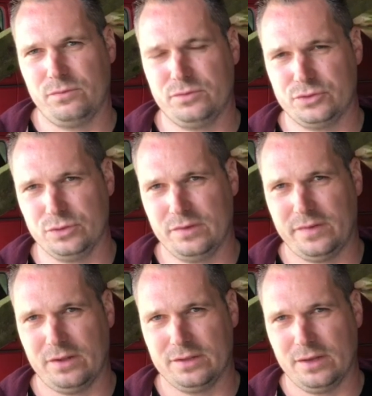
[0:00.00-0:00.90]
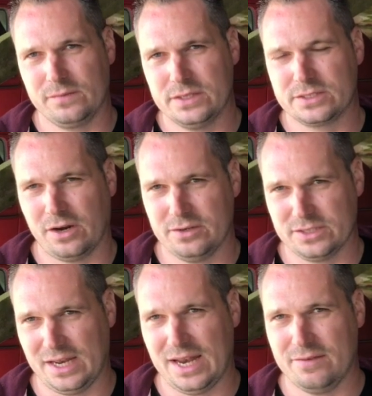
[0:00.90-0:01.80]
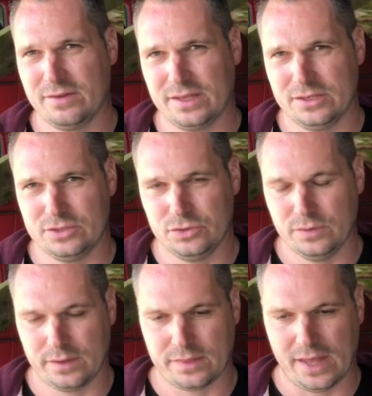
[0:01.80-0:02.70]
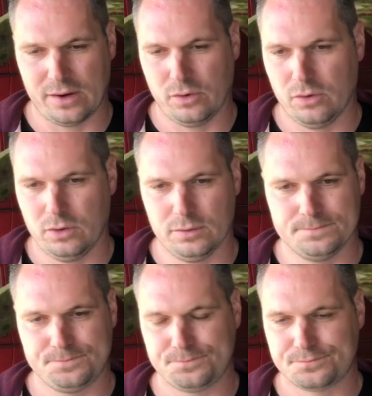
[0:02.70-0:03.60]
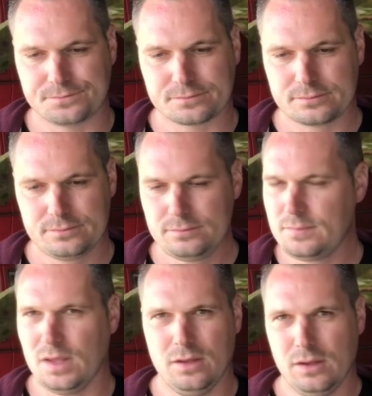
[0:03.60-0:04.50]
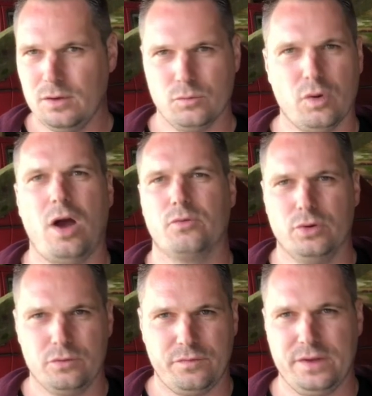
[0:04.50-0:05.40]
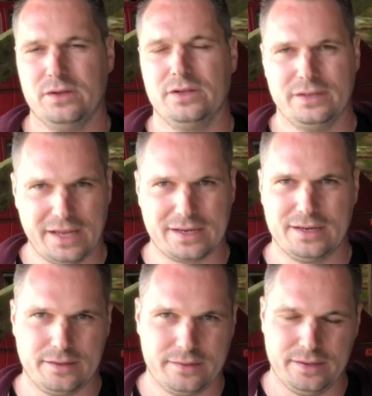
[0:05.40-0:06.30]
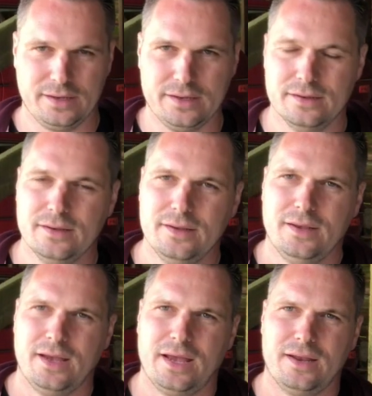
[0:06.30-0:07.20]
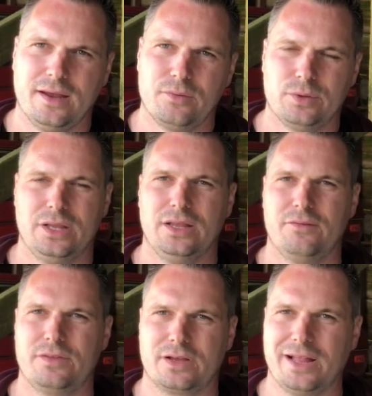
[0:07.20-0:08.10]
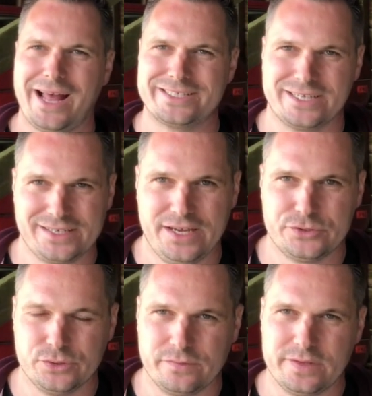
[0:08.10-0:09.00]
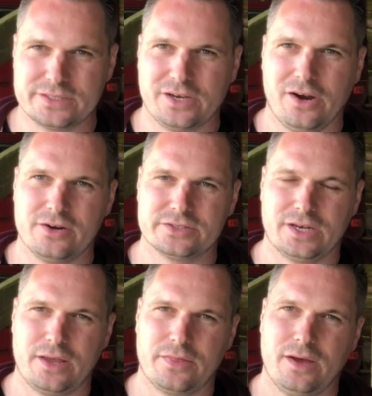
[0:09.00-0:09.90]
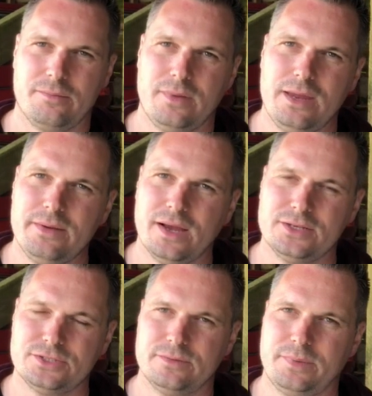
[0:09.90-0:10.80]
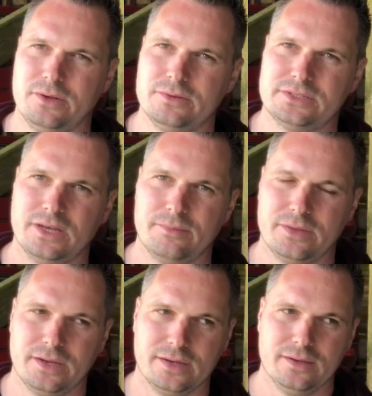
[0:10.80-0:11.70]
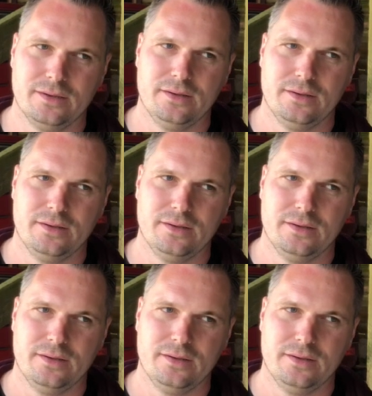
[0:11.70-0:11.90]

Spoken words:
truly fell in love with these cars, and it had everything to do with that whole raw road feel and that kind of thing. And I really loved the classic nature of these cars, and I thought maybe I should build something